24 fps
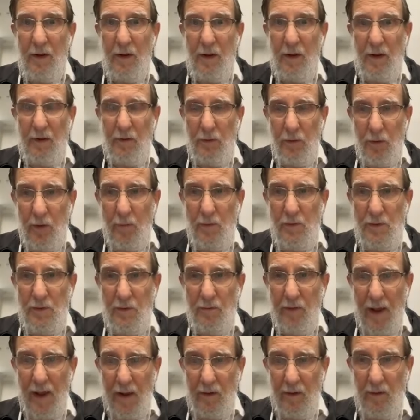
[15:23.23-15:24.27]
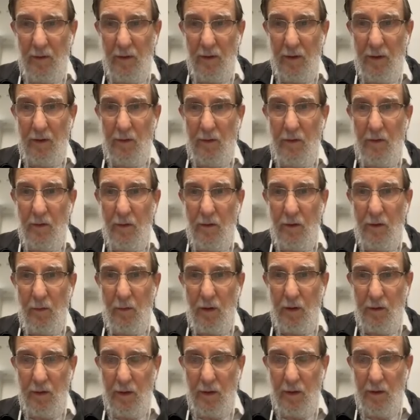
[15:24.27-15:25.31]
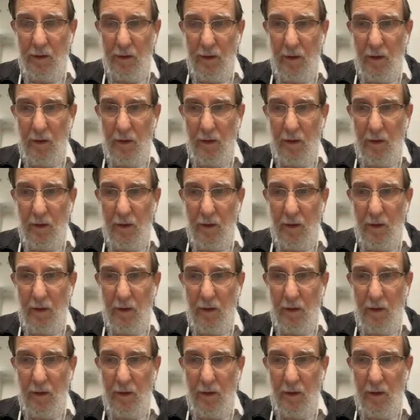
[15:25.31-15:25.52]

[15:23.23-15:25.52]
in terms of handling the, the,